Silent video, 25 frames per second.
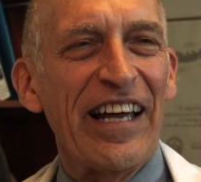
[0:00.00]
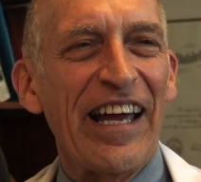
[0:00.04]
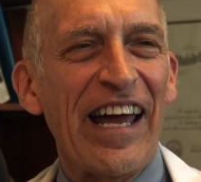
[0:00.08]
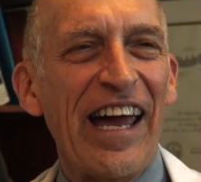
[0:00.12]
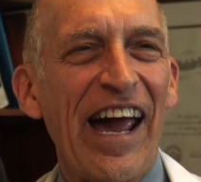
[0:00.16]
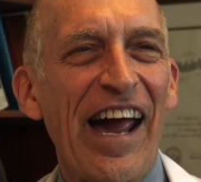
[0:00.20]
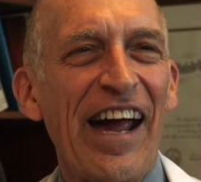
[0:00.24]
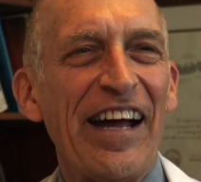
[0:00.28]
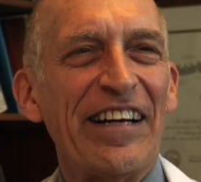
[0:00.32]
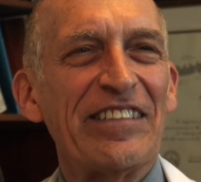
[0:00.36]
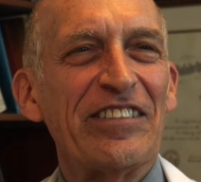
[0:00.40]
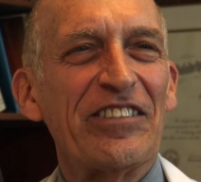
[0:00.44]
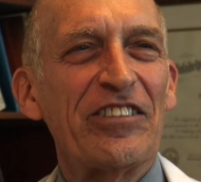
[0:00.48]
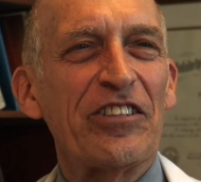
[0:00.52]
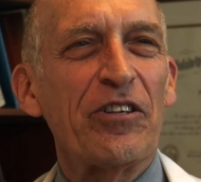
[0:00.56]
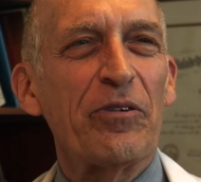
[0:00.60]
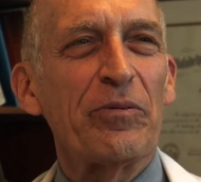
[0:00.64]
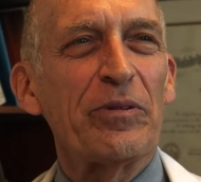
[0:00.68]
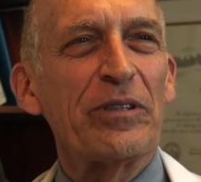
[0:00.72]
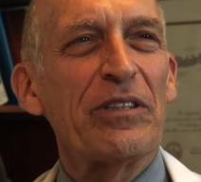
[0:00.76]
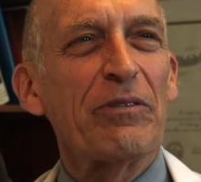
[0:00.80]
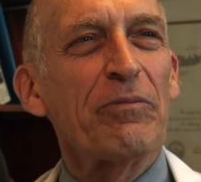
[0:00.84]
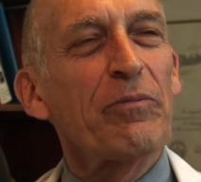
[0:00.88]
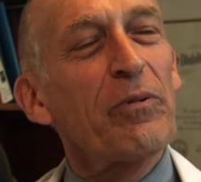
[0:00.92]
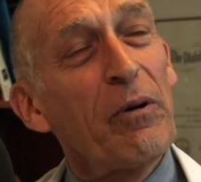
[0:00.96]
And so
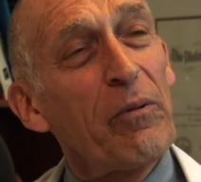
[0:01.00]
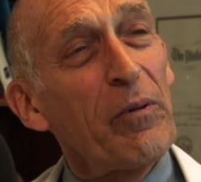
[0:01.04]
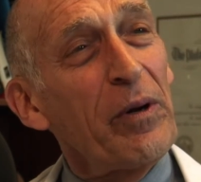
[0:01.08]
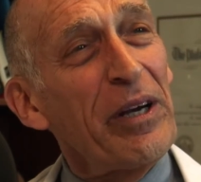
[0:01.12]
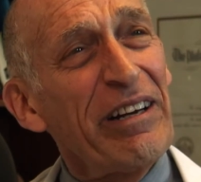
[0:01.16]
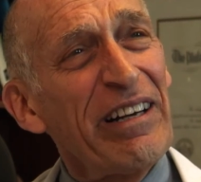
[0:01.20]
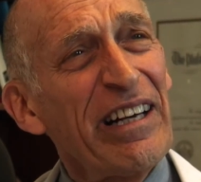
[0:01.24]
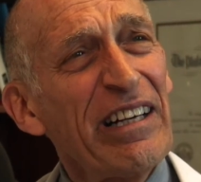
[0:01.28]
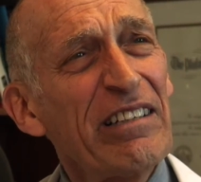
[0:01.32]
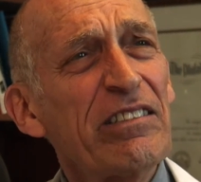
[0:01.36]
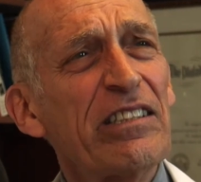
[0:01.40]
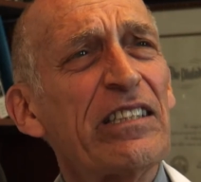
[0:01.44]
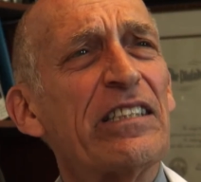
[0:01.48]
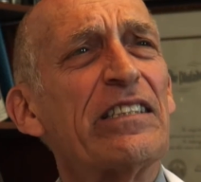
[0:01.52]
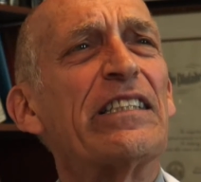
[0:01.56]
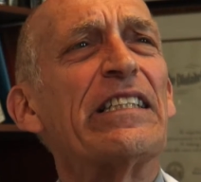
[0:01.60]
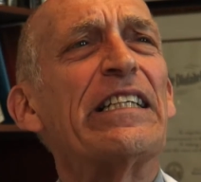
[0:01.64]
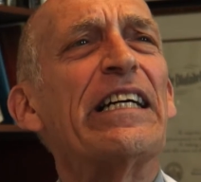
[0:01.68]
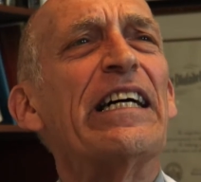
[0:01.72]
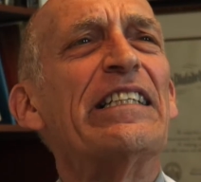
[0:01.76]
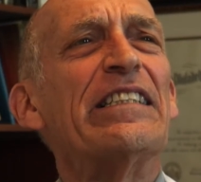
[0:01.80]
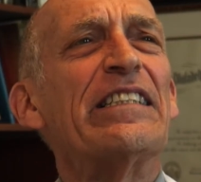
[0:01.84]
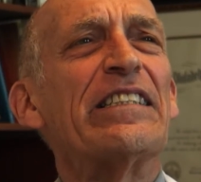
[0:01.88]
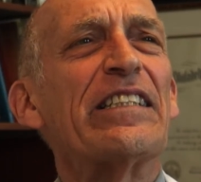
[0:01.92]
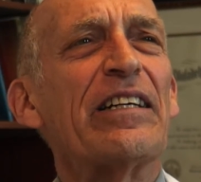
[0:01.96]
we said, well, where else is
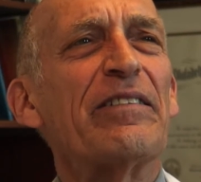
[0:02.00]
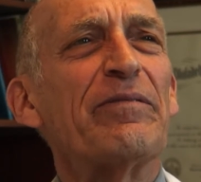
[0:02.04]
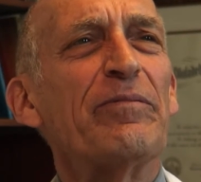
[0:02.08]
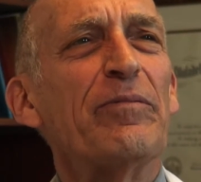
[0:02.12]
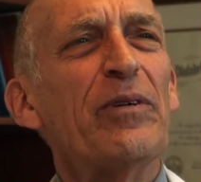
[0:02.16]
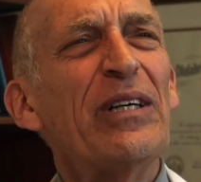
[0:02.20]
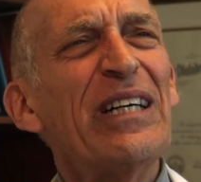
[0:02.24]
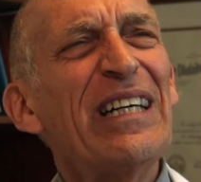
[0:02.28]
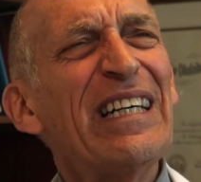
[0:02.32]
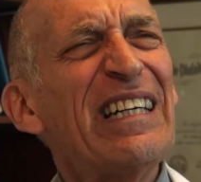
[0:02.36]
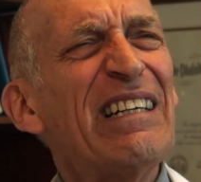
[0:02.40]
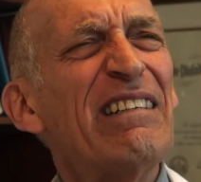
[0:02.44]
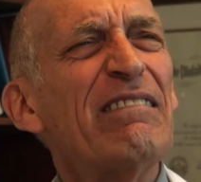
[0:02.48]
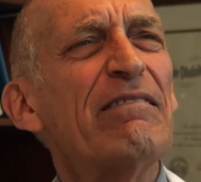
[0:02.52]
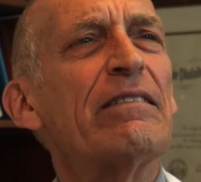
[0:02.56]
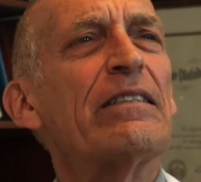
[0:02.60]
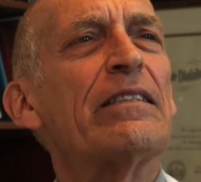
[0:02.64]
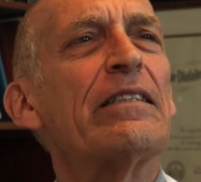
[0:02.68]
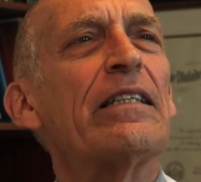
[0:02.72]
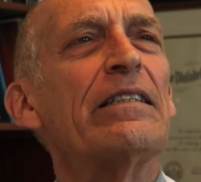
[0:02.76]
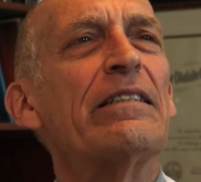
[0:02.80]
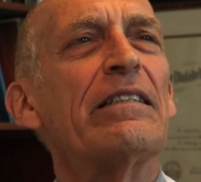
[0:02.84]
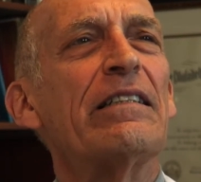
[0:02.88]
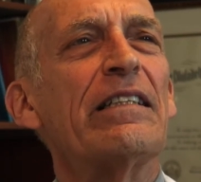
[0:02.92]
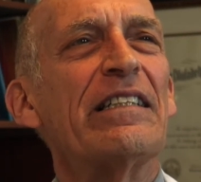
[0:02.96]
the enzyme? Well,
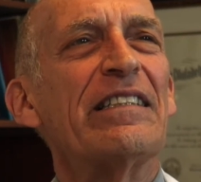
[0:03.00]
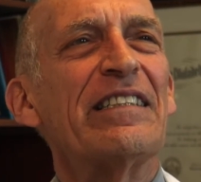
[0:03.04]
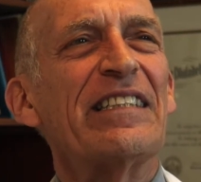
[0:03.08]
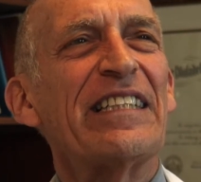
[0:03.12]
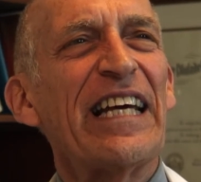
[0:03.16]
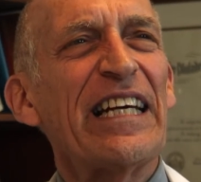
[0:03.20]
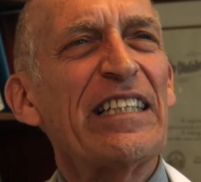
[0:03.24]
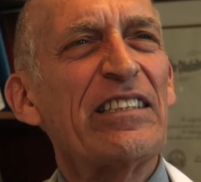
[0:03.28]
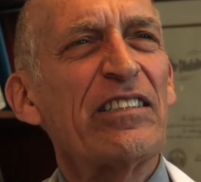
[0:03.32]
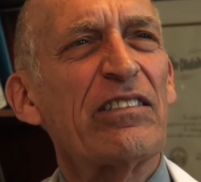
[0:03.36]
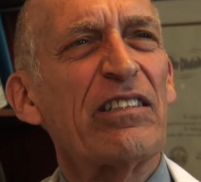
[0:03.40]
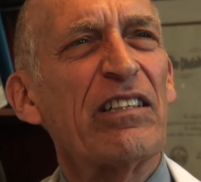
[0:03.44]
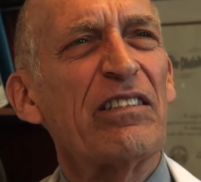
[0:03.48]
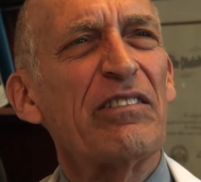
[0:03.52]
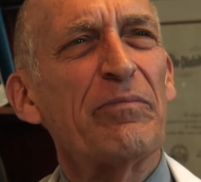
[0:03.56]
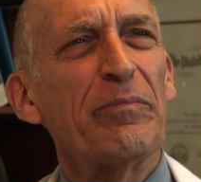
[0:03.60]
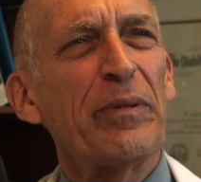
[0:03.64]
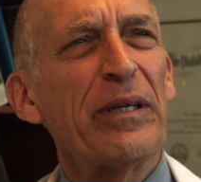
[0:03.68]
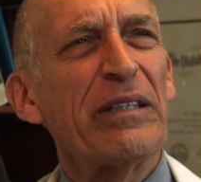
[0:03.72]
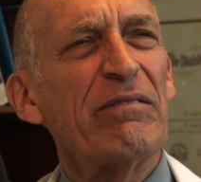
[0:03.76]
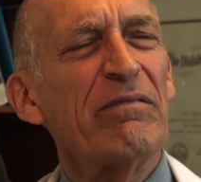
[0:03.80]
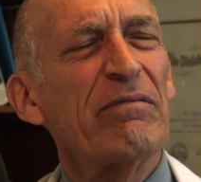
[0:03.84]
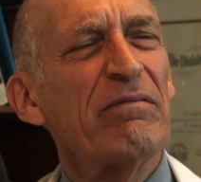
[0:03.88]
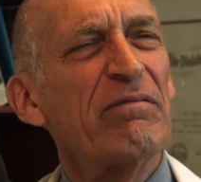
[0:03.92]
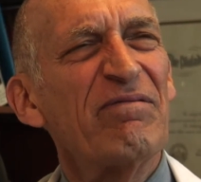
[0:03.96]
it's in the intestine,
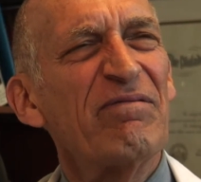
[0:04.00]
but